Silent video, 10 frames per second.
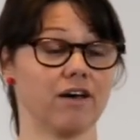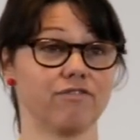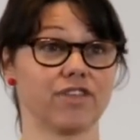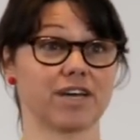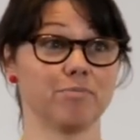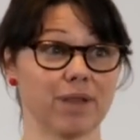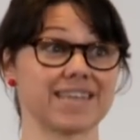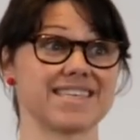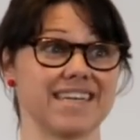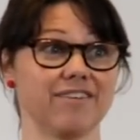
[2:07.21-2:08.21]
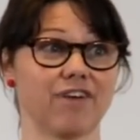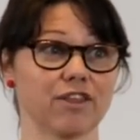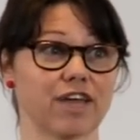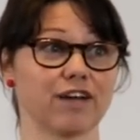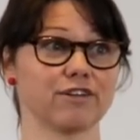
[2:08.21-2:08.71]
of the complexity of
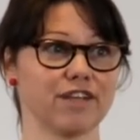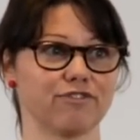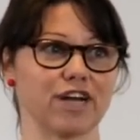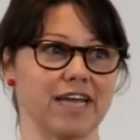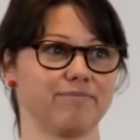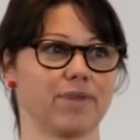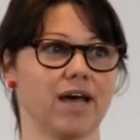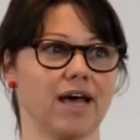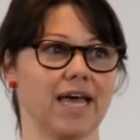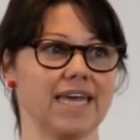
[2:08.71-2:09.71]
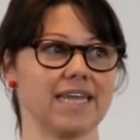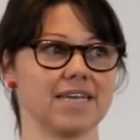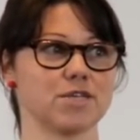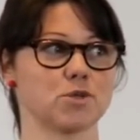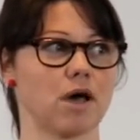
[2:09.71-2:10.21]
healthcare delivery. It
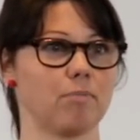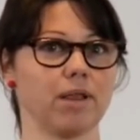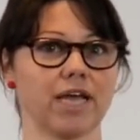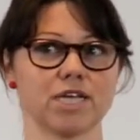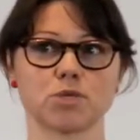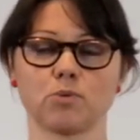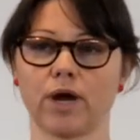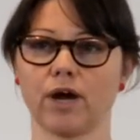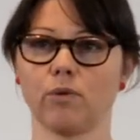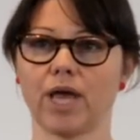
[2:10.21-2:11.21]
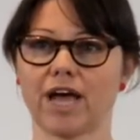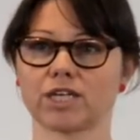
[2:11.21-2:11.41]
is a place where we